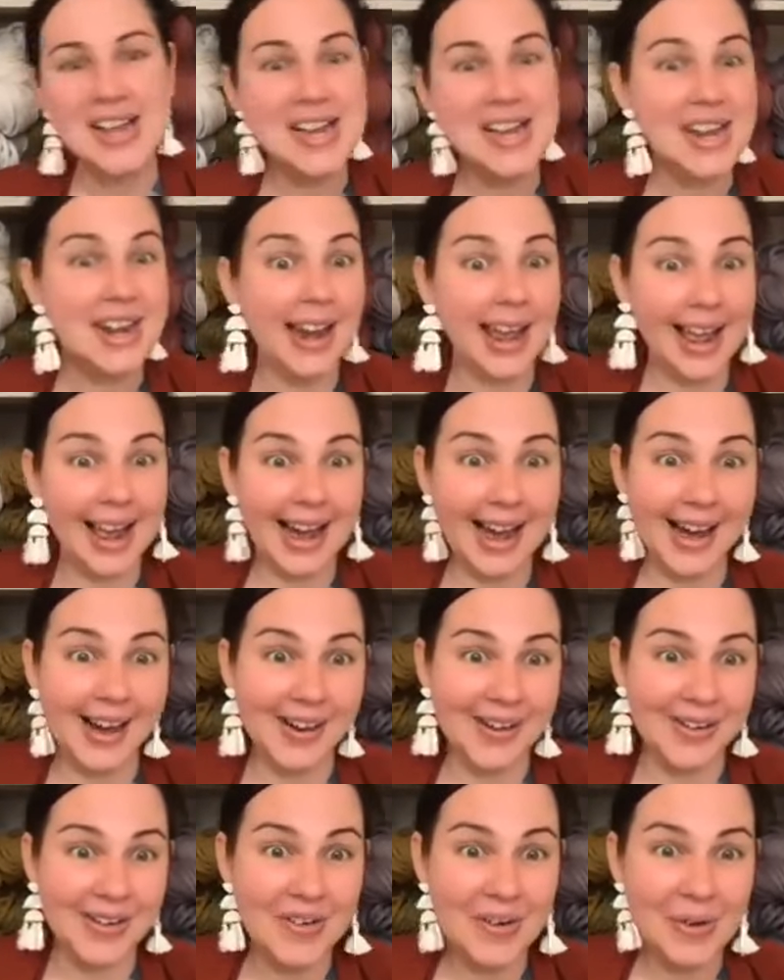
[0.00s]

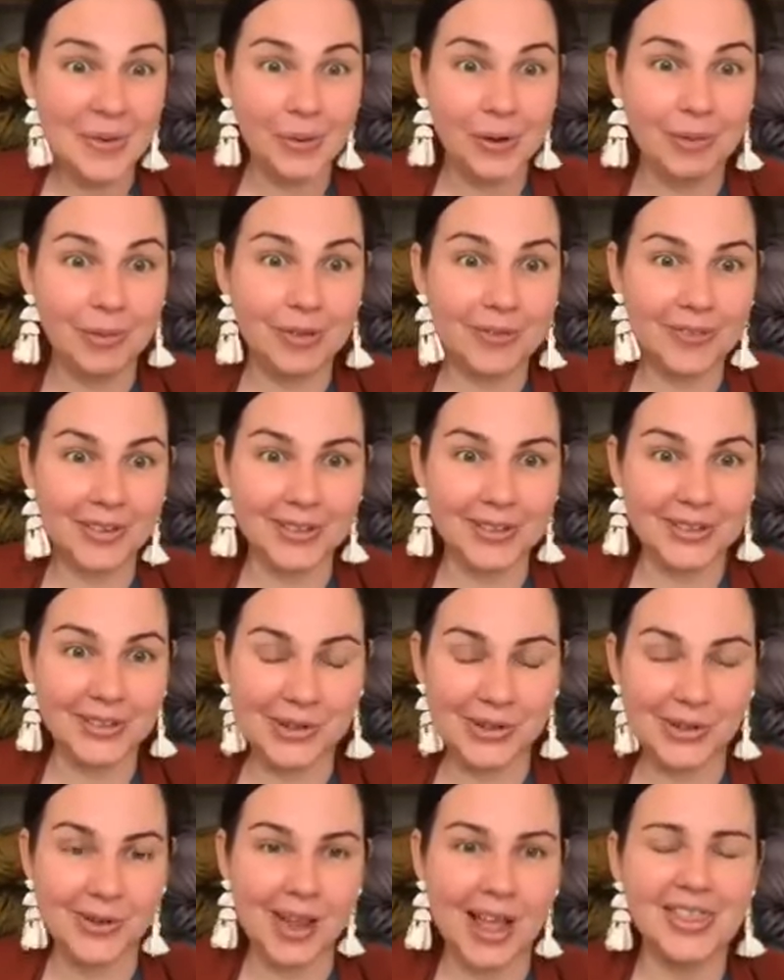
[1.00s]
Now we move on to
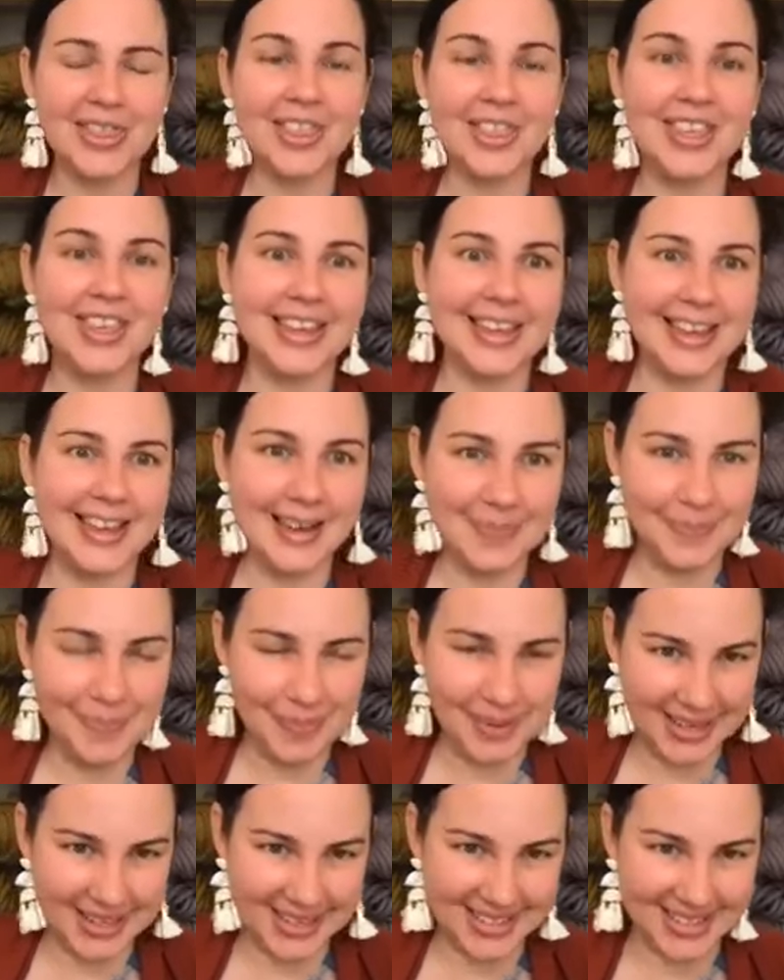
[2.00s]
the
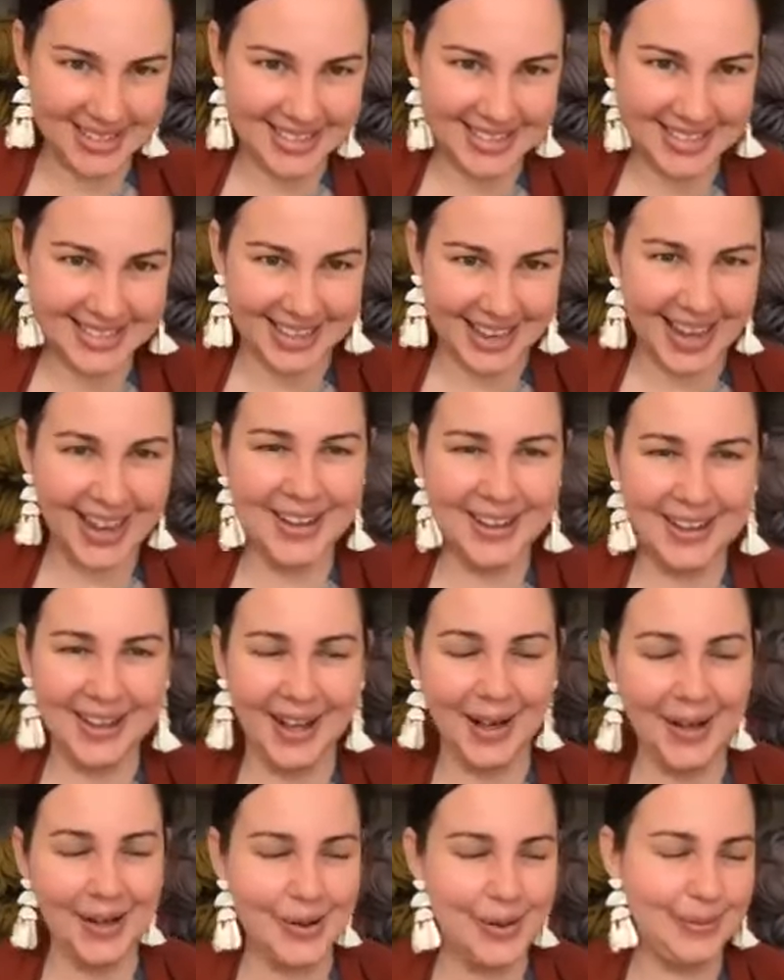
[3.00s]
biggest,
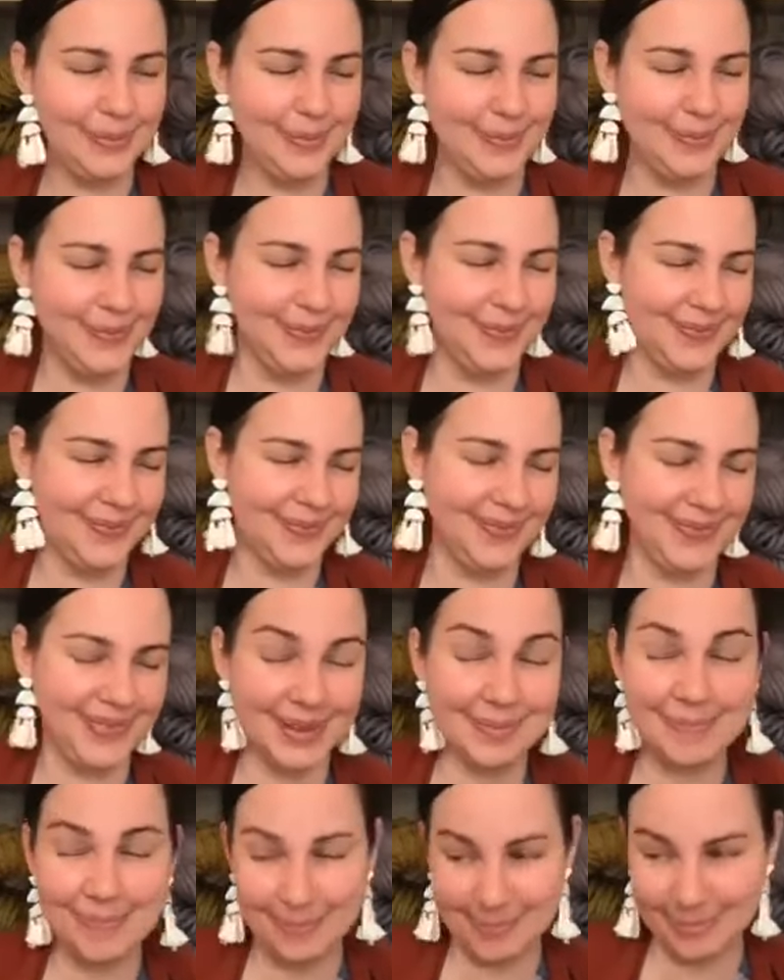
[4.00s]
the
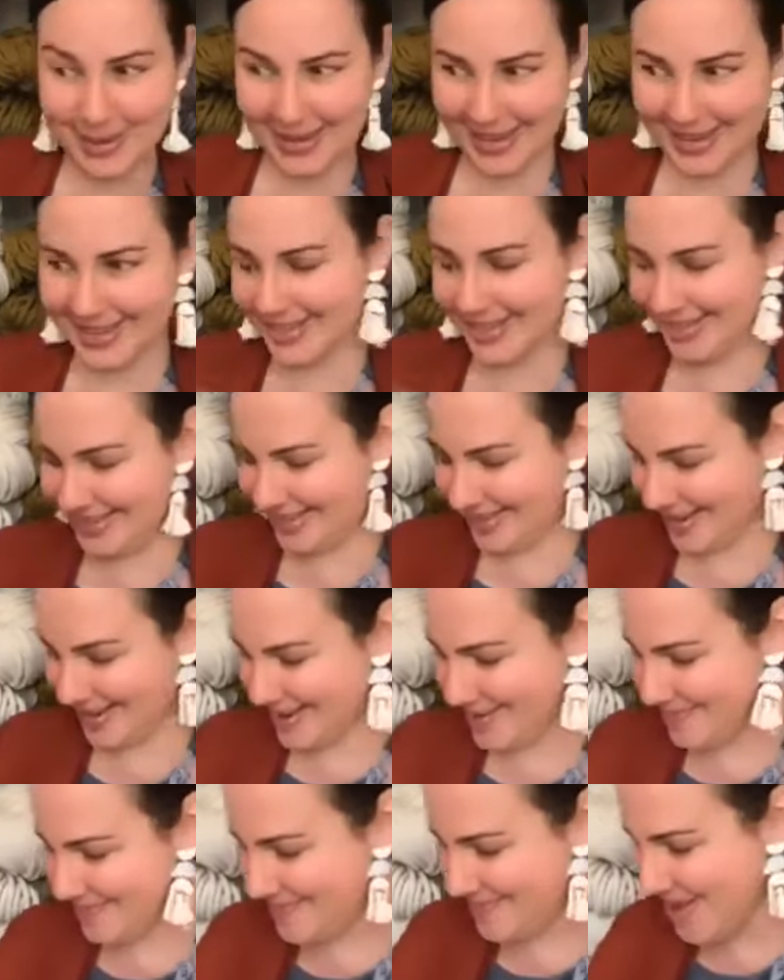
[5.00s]
biggest
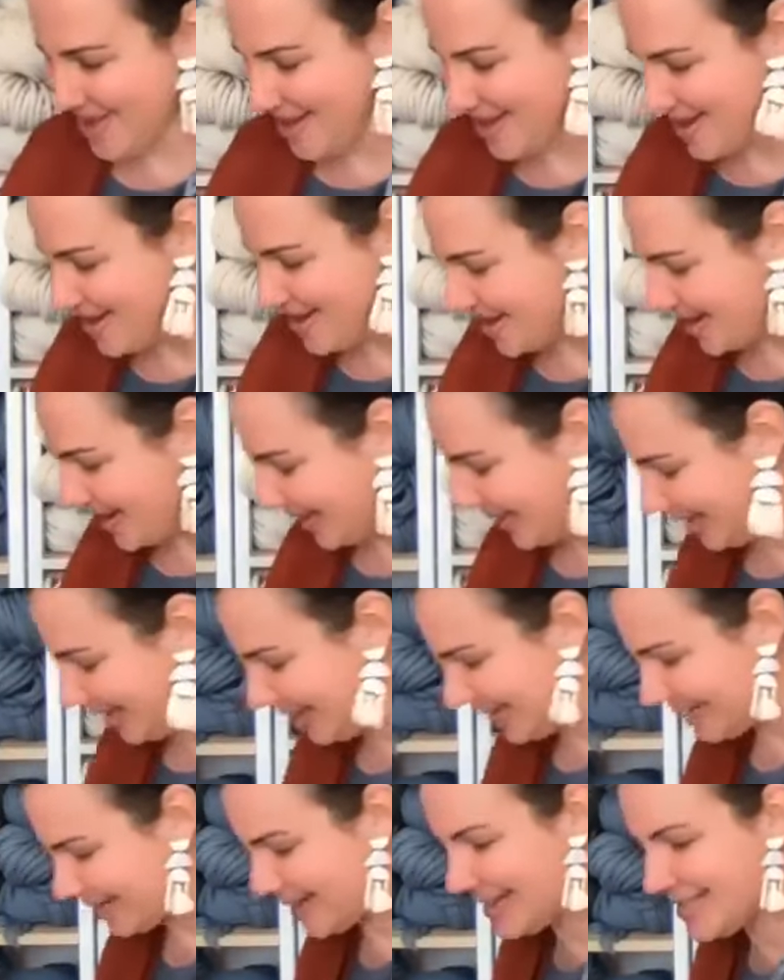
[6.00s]

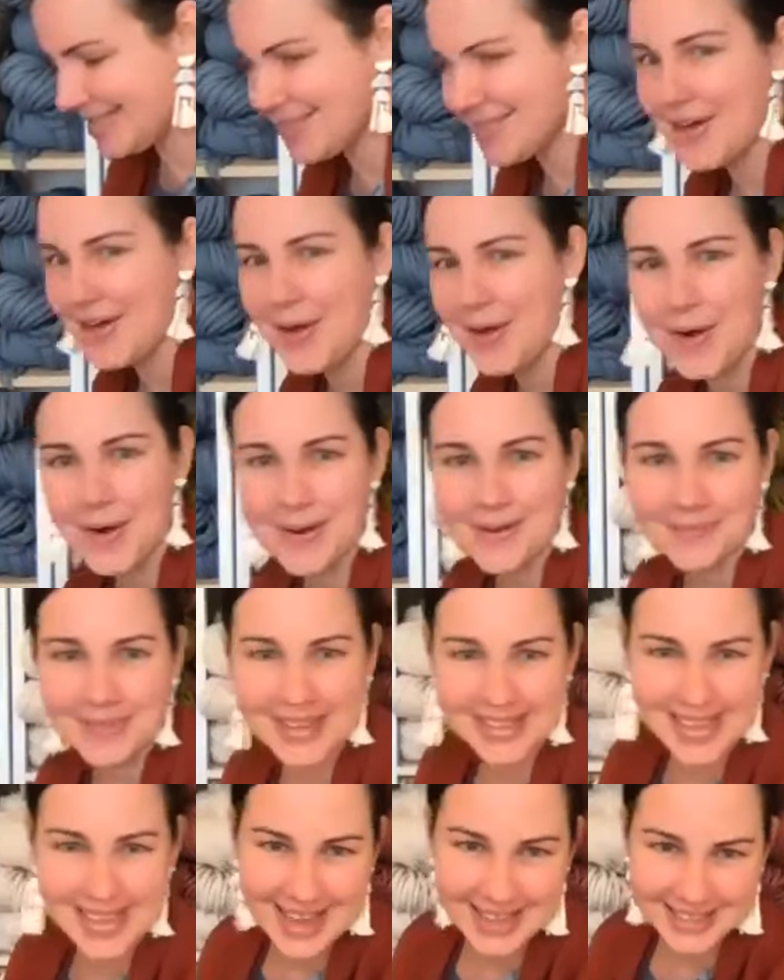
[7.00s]
kit in the Homelea
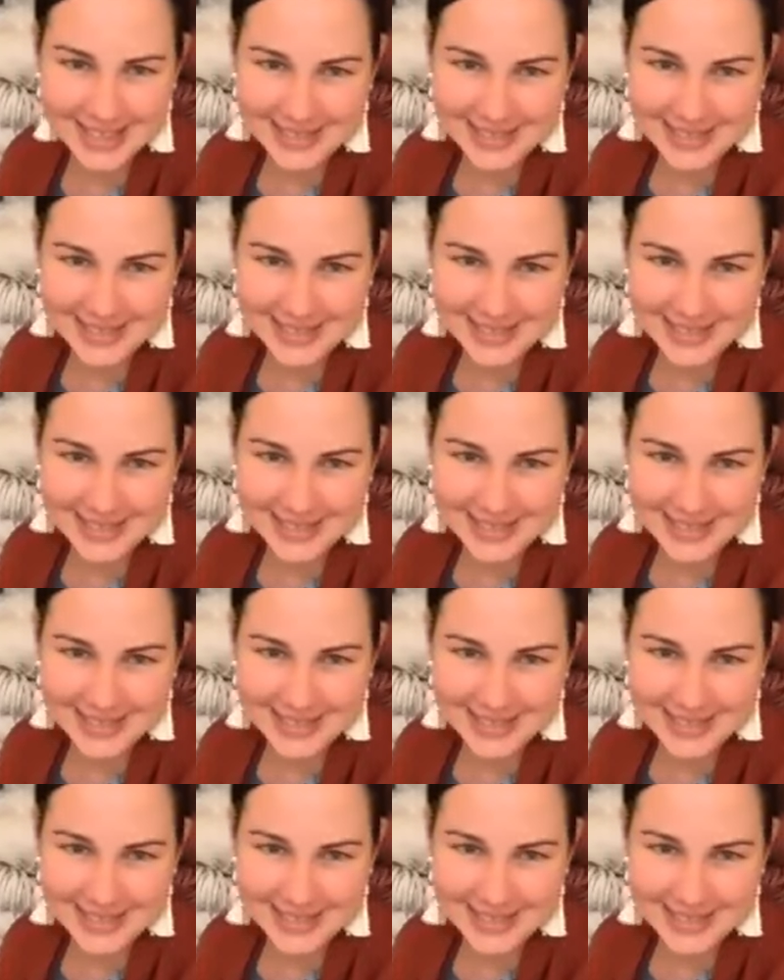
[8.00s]
Bliss